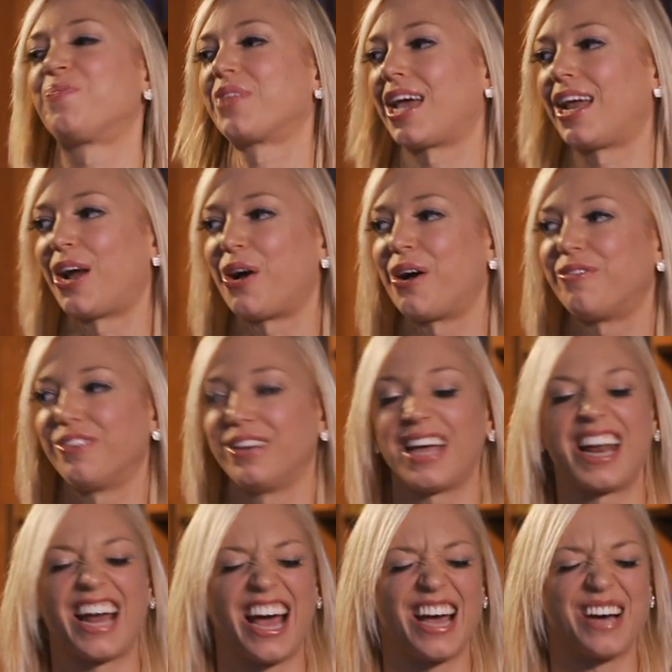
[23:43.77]
And I often
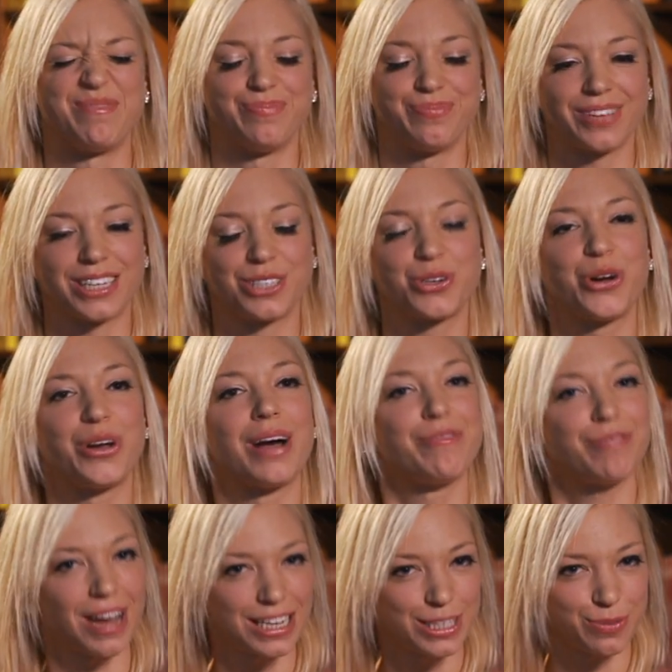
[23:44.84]
get a screwed up
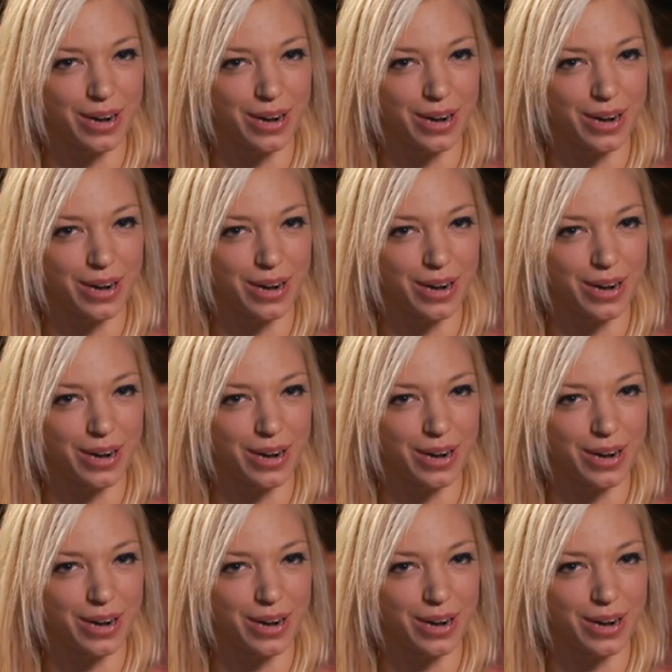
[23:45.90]
face